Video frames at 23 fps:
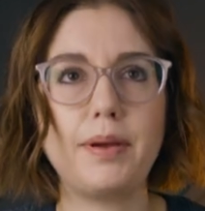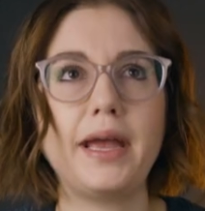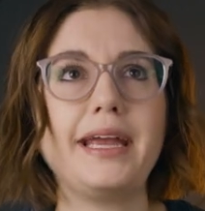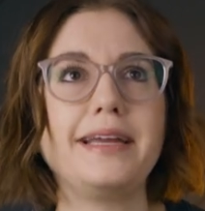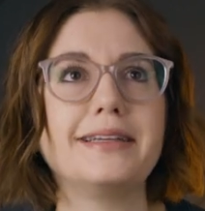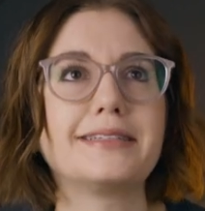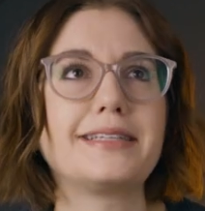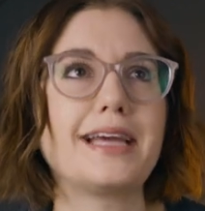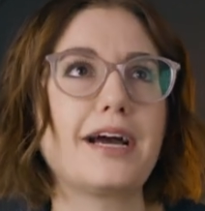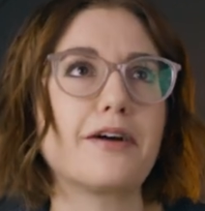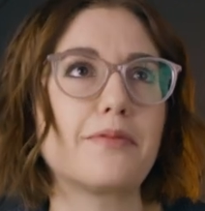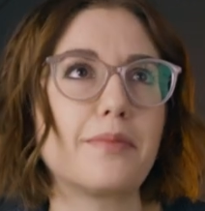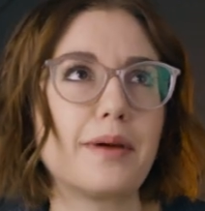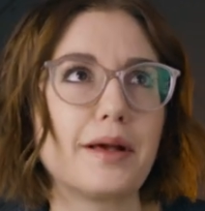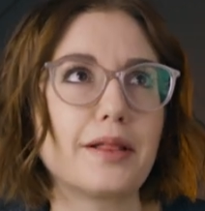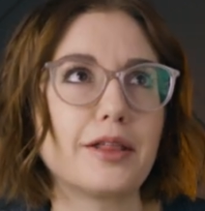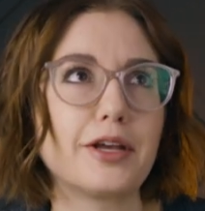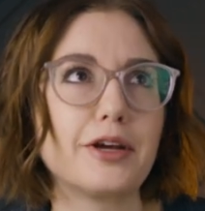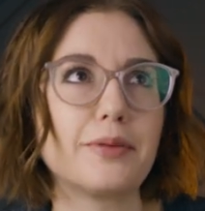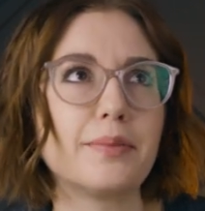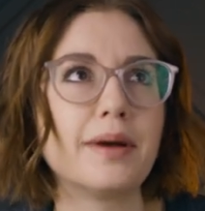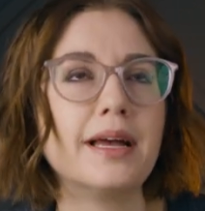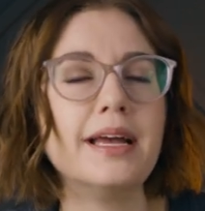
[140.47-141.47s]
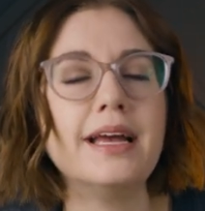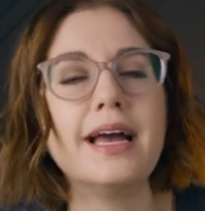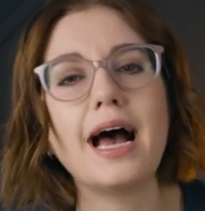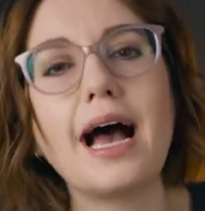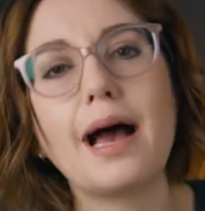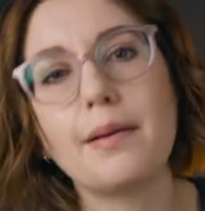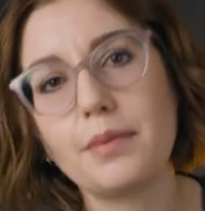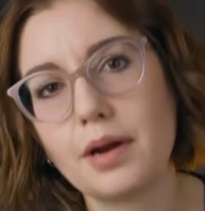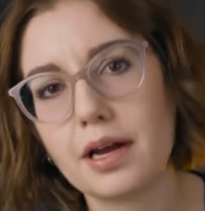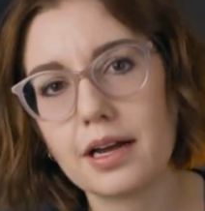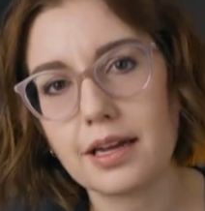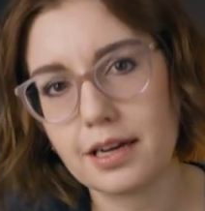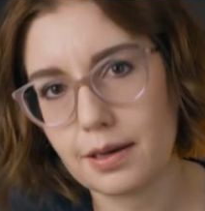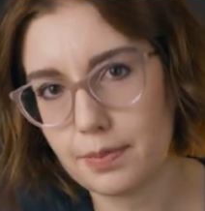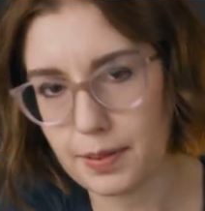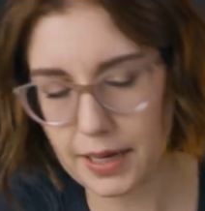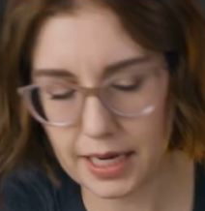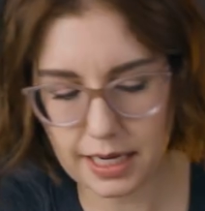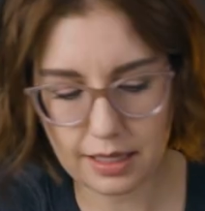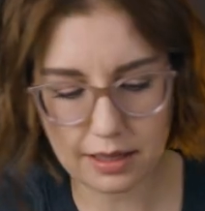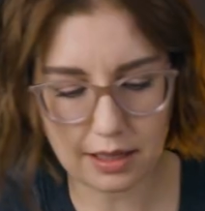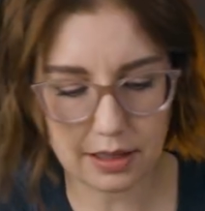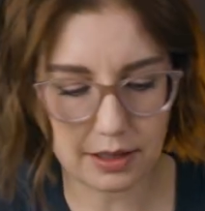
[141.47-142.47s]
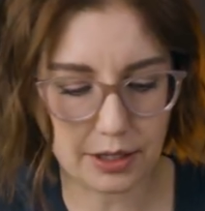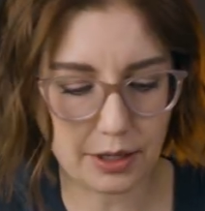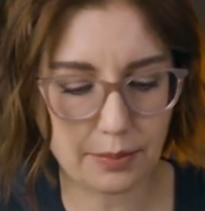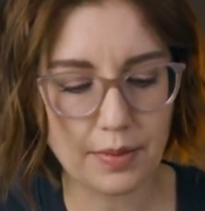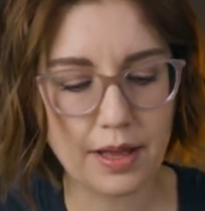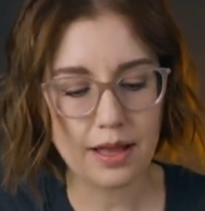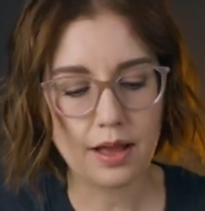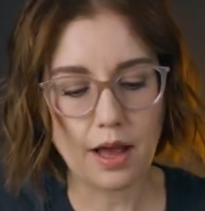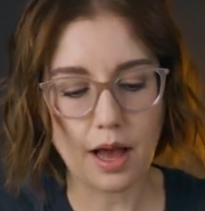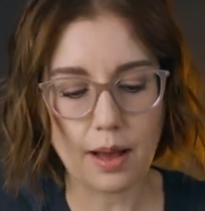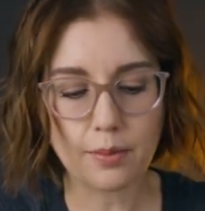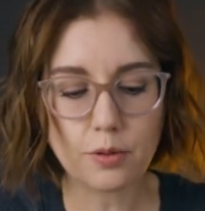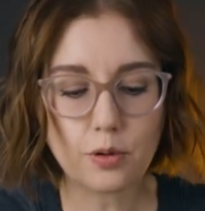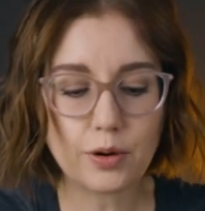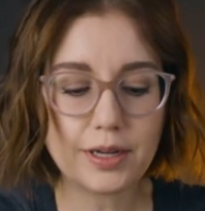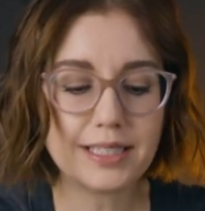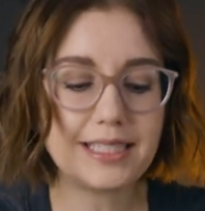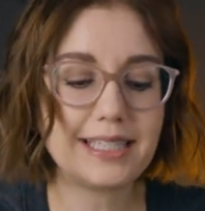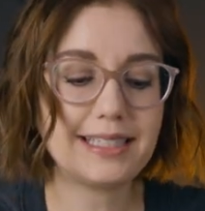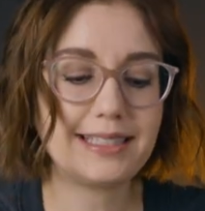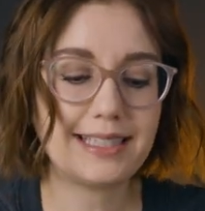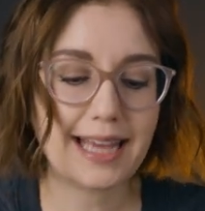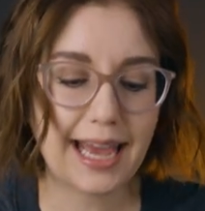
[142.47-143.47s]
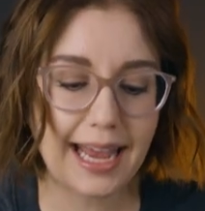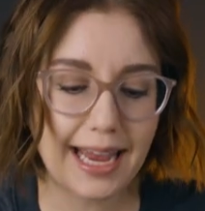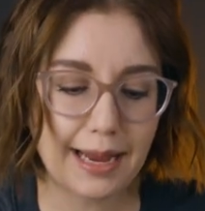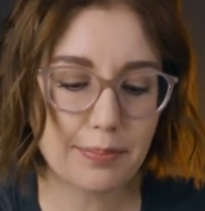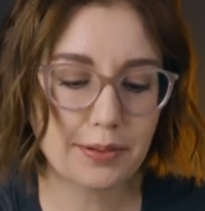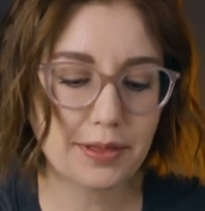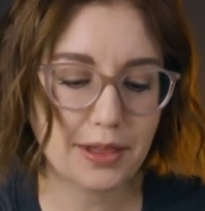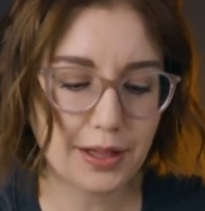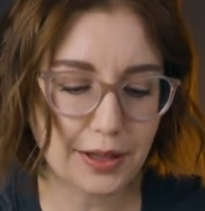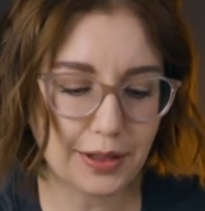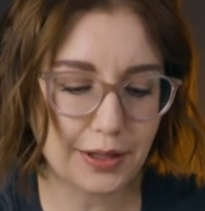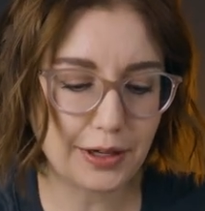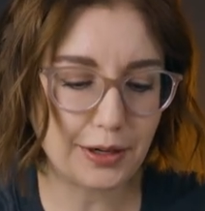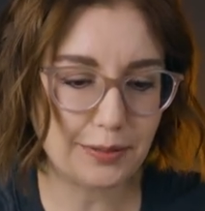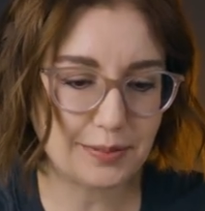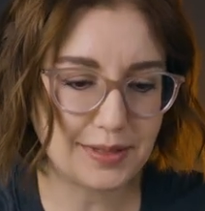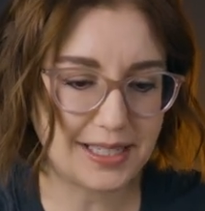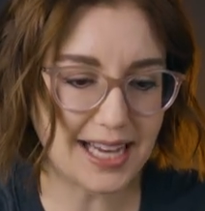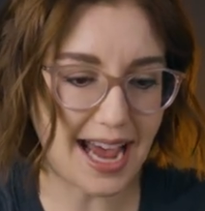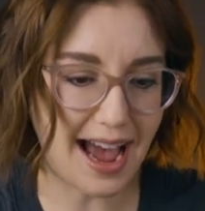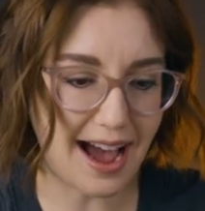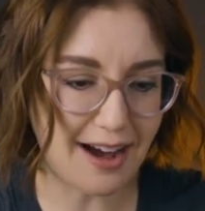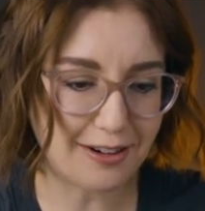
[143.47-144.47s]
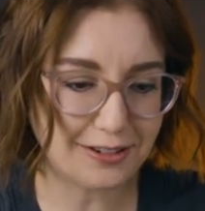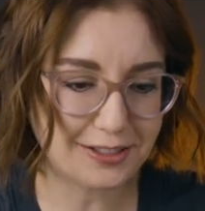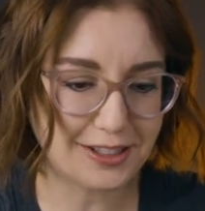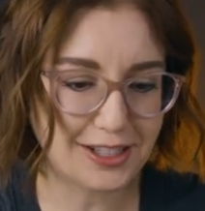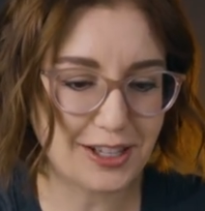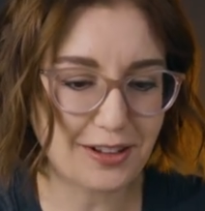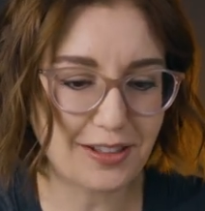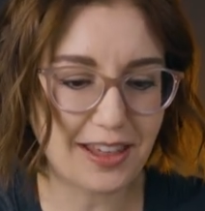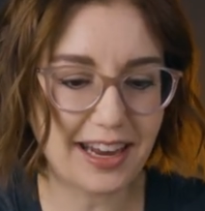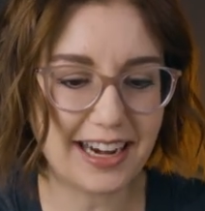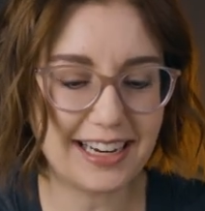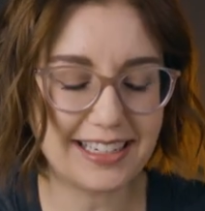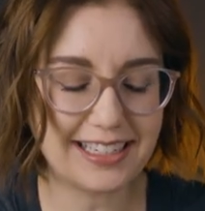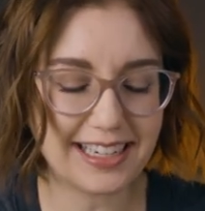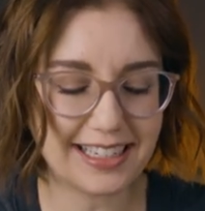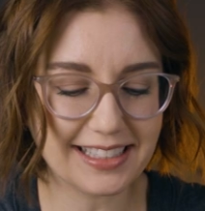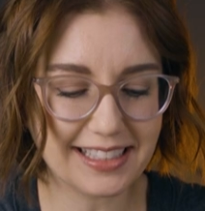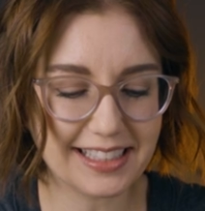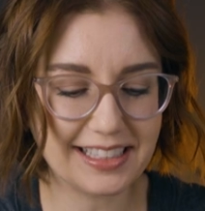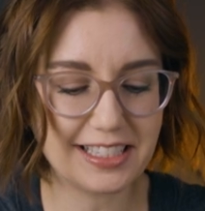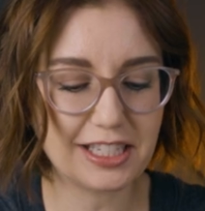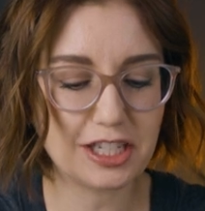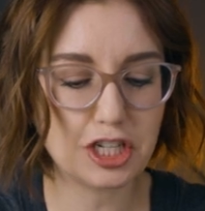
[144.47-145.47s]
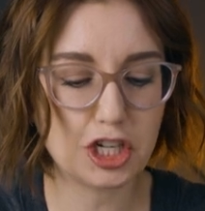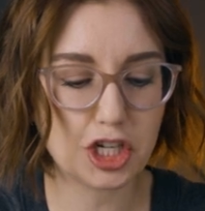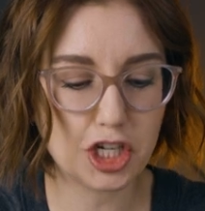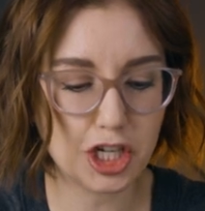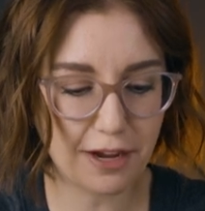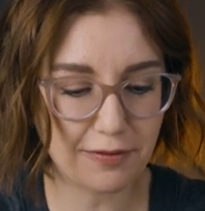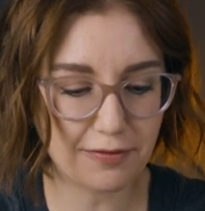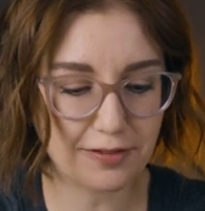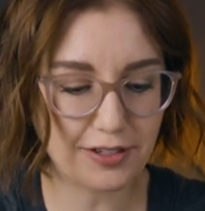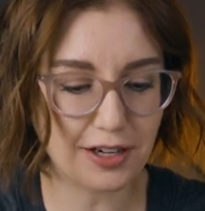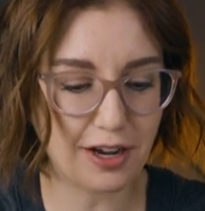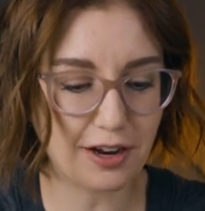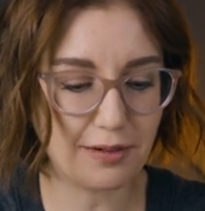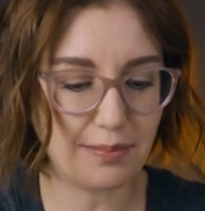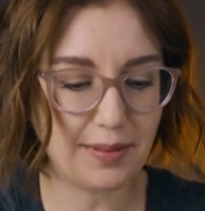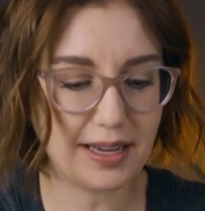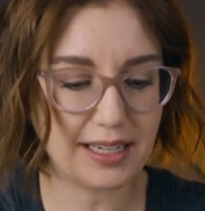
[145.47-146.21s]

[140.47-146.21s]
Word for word: paint down my loom. I'm not gonna paint the loom. I'm going to tape the loom down so that it doesn't shift on